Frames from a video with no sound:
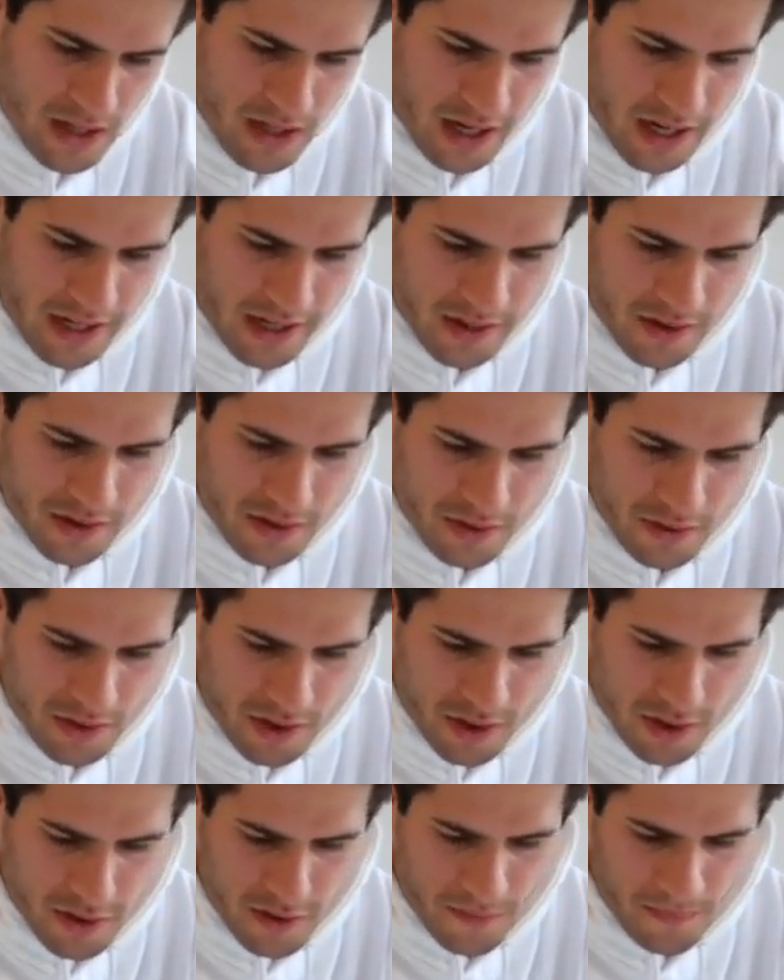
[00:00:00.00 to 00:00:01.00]
I can do
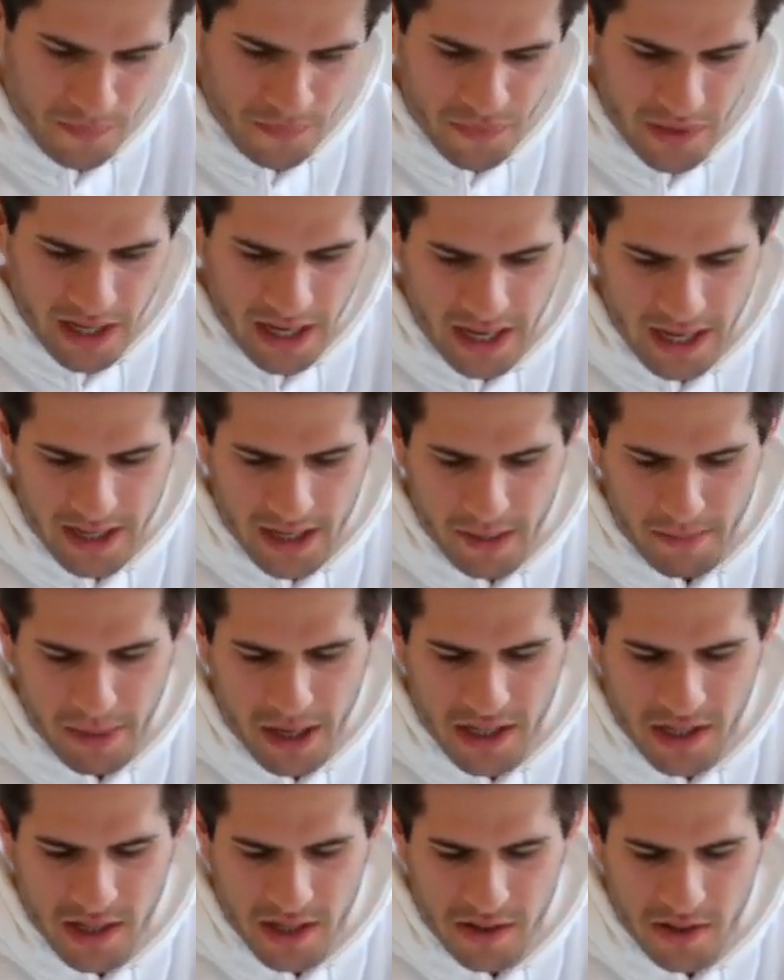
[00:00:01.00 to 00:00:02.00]
so. And it
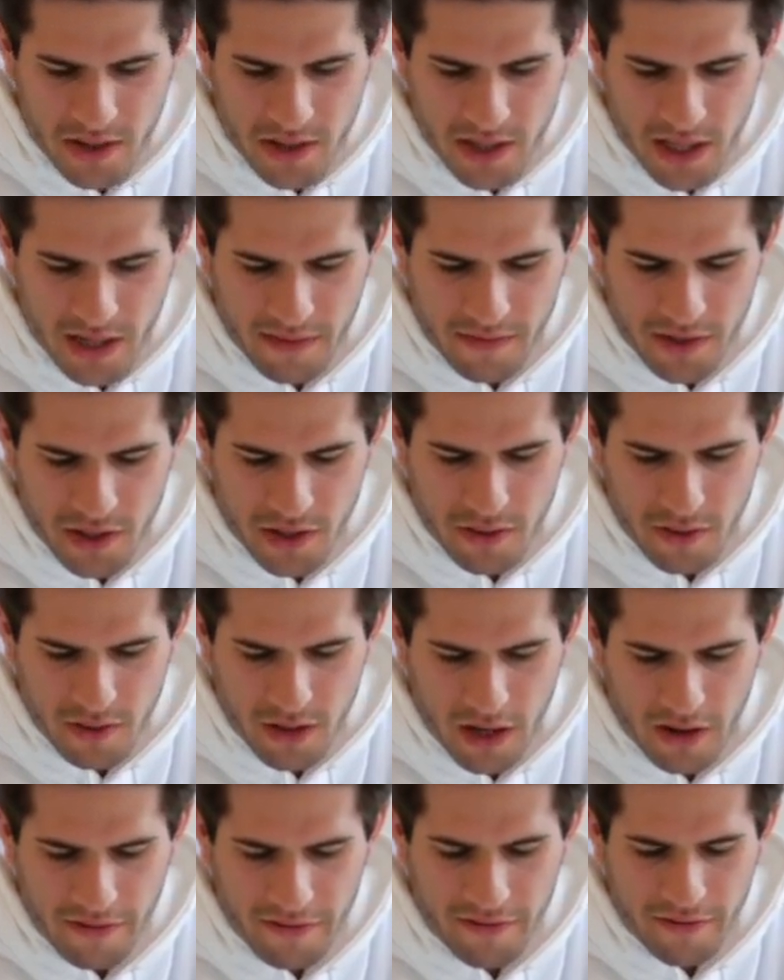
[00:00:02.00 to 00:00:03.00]
basically just gives you
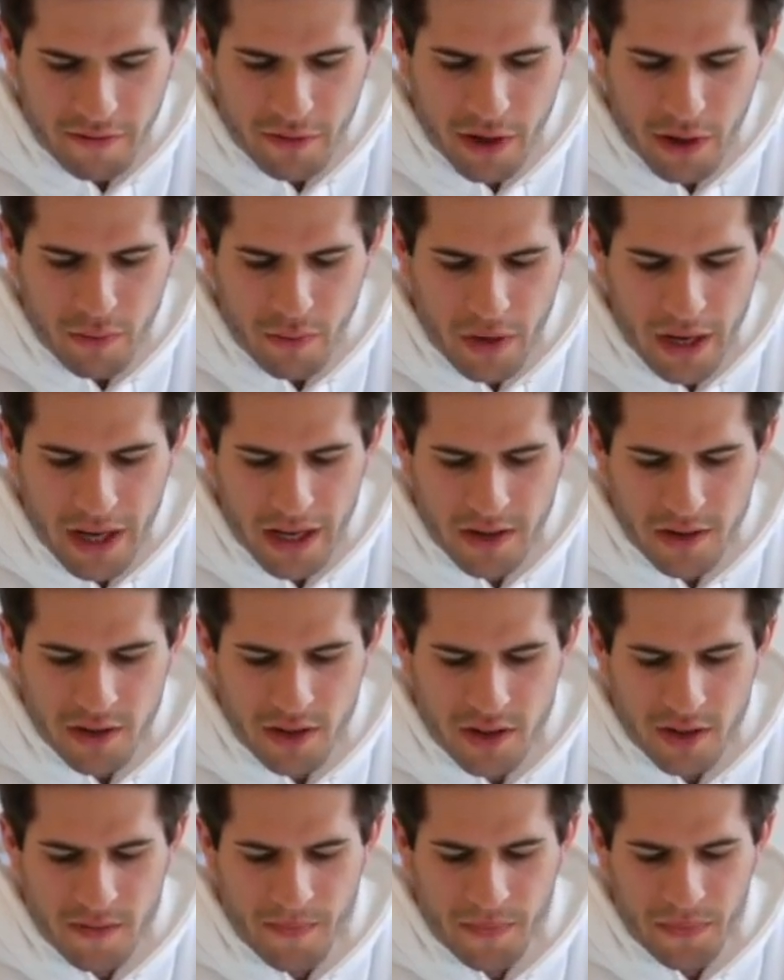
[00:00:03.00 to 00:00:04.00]
a free
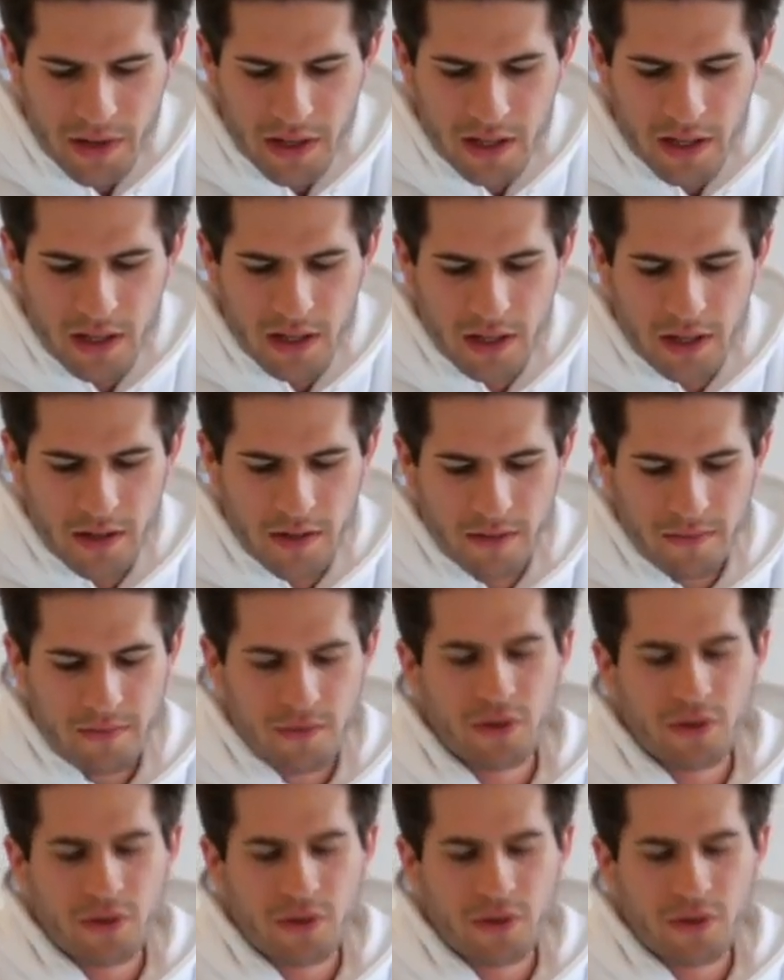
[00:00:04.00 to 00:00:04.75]
range, uh,